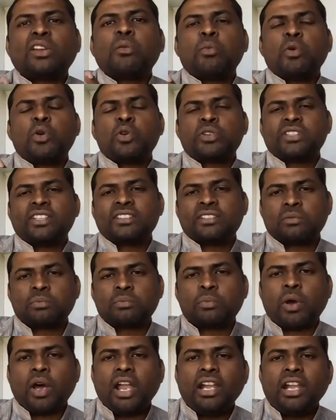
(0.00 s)
about this
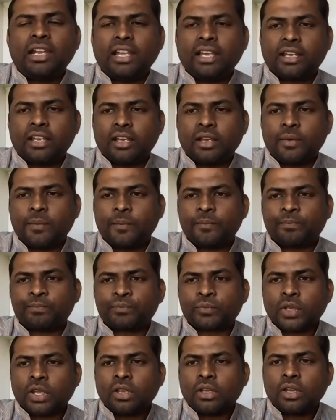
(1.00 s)
part like um,
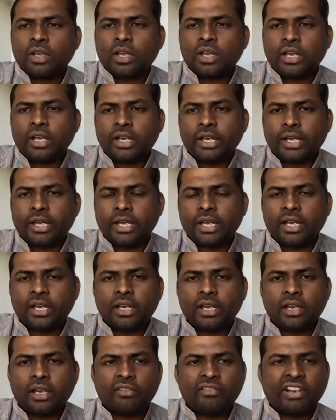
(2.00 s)
uh,
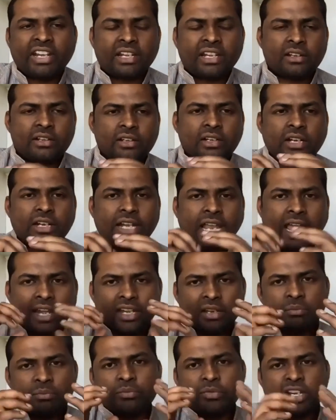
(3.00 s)
when
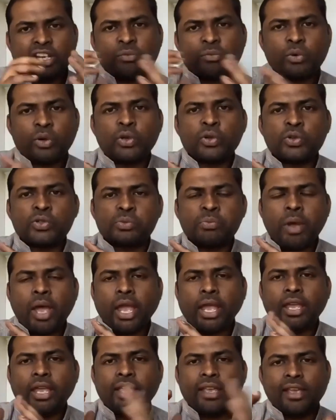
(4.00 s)
diatom reproduce
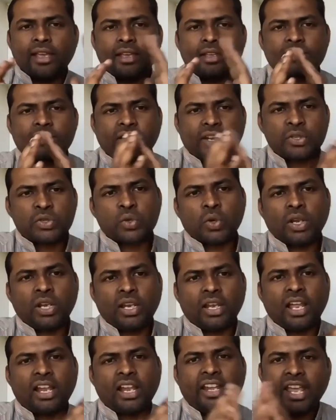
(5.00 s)
by uh, sexual
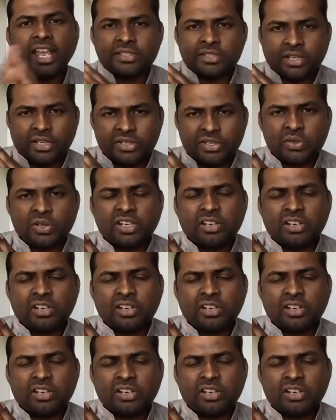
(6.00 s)
and asexual